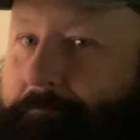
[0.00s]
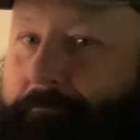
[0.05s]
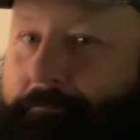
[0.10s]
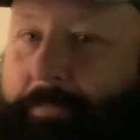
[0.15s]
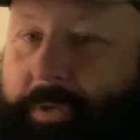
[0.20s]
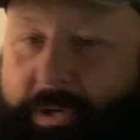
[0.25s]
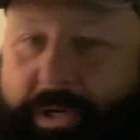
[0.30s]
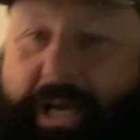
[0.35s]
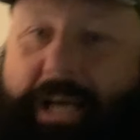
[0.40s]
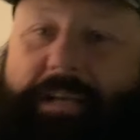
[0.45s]

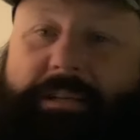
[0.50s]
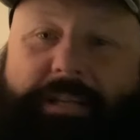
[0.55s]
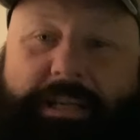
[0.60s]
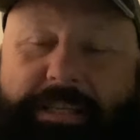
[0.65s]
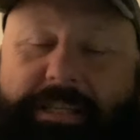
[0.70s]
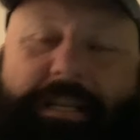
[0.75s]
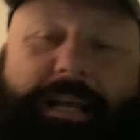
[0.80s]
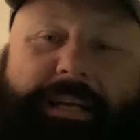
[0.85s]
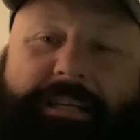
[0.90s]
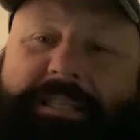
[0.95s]
Okay,
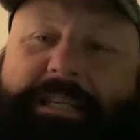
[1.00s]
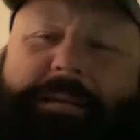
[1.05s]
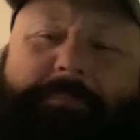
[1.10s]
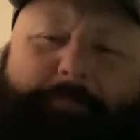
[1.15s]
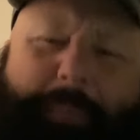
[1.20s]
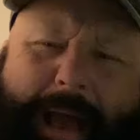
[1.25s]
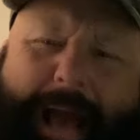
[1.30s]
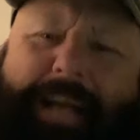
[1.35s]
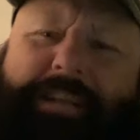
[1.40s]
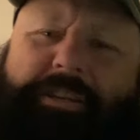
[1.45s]
doesn't that seem
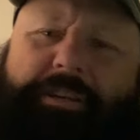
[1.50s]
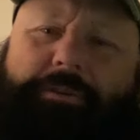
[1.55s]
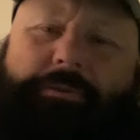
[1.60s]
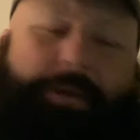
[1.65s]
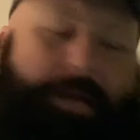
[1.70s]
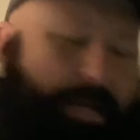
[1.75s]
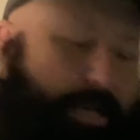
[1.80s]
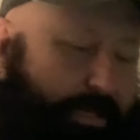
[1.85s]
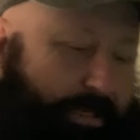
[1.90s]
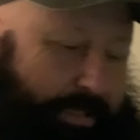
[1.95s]
bad to
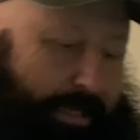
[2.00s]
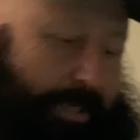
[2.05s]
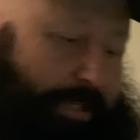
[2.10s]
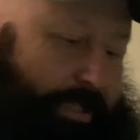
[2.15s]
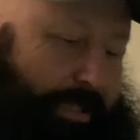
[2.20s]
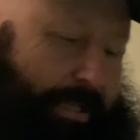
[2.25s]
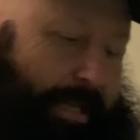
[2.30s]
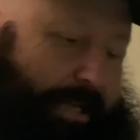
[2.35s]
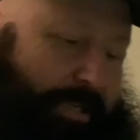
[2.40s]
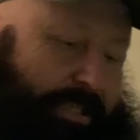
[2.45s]
you?
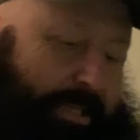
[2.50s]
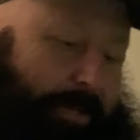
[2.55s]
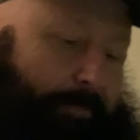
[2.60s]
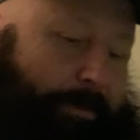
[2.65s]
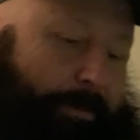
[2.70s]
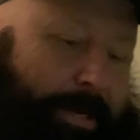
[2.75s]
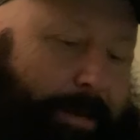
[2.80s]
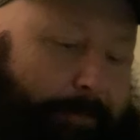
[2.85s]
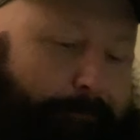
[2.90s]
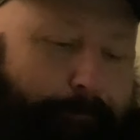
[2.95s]
Doesn't that seem
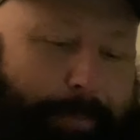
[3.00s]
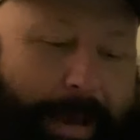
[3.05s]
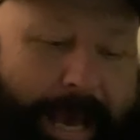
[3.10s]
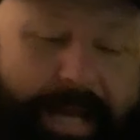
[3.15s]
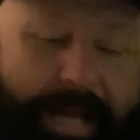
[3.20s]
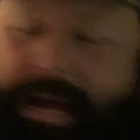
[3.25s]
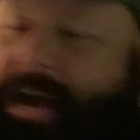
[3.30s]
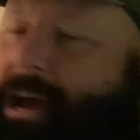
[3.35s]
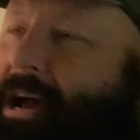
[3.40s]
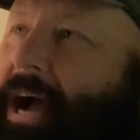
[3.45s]

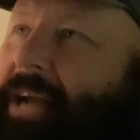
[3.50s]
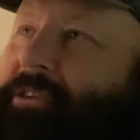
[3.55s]
bad?